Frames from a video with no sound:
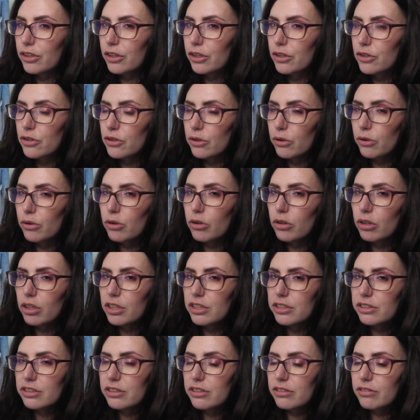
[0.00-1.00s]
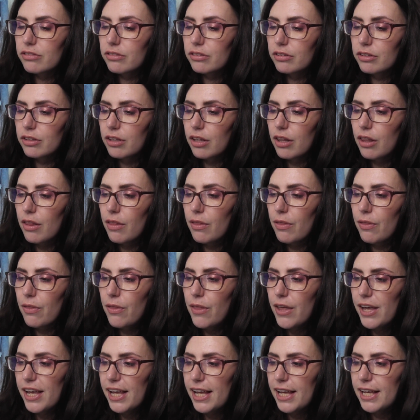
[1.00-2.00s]
control, because
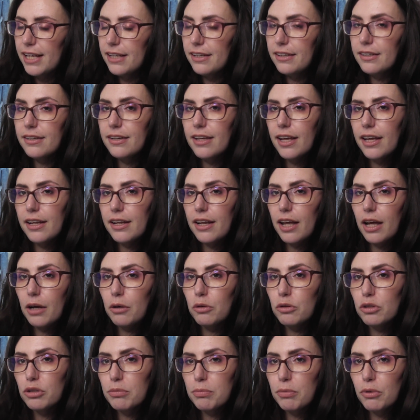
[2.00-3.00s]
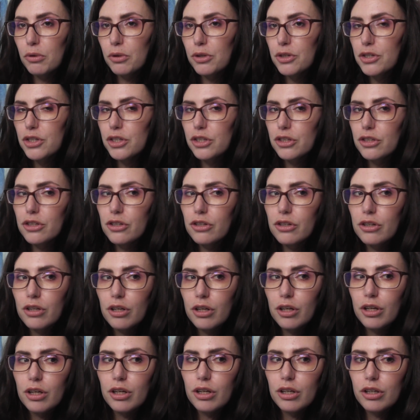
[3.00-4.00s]
the in and out portion
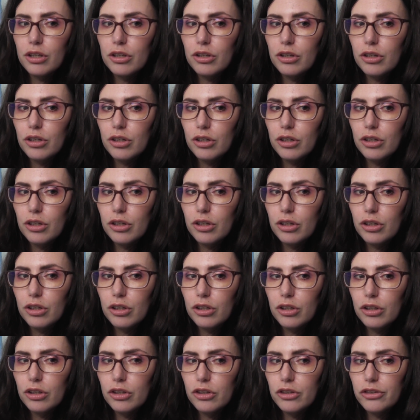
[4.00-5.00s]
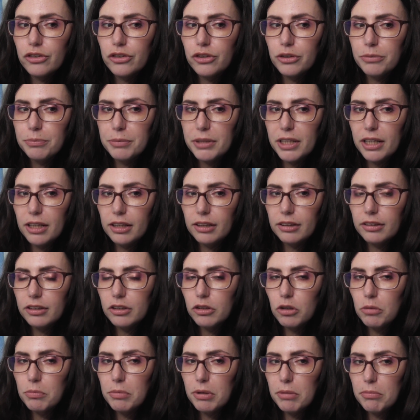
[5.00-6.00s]
should be a
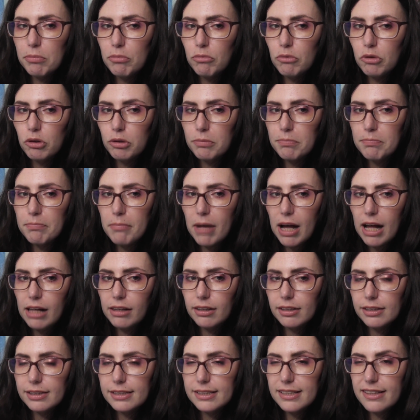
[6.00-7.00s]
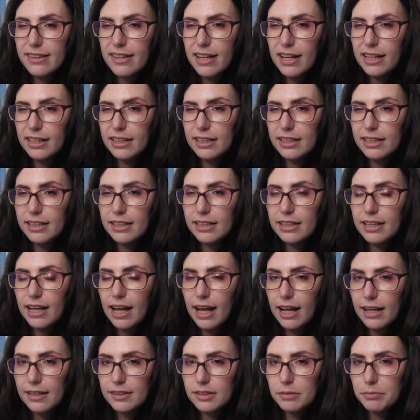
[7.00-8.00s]
little bit more balanced than it
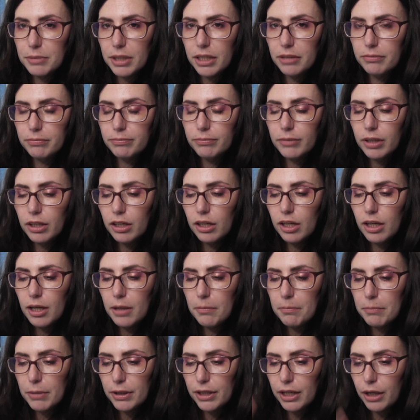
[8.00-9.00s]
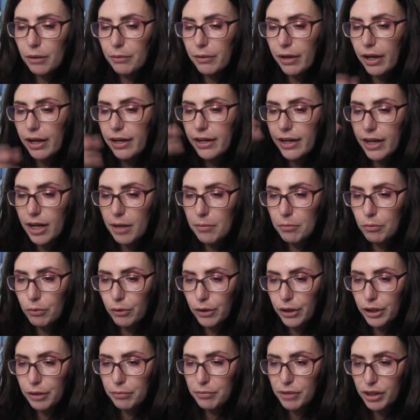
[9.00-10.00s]
has been. But now that I am
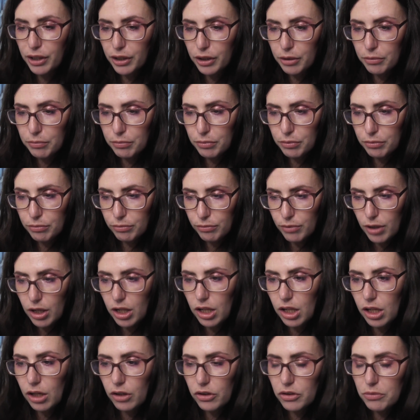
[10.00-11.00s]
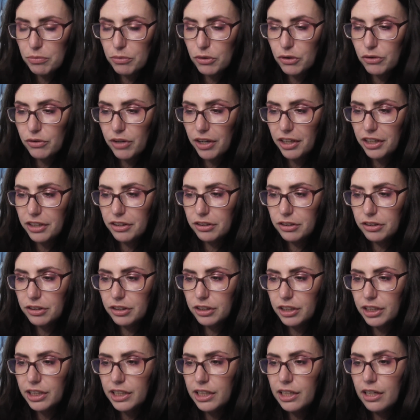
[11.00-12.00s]
wearing makeup a lot more
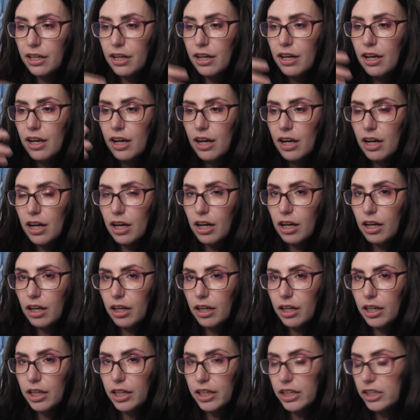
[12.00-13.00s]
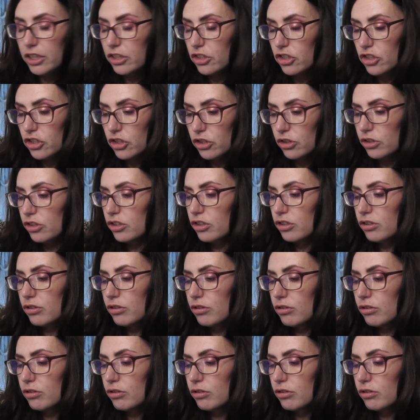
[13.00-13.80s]
regularly, we should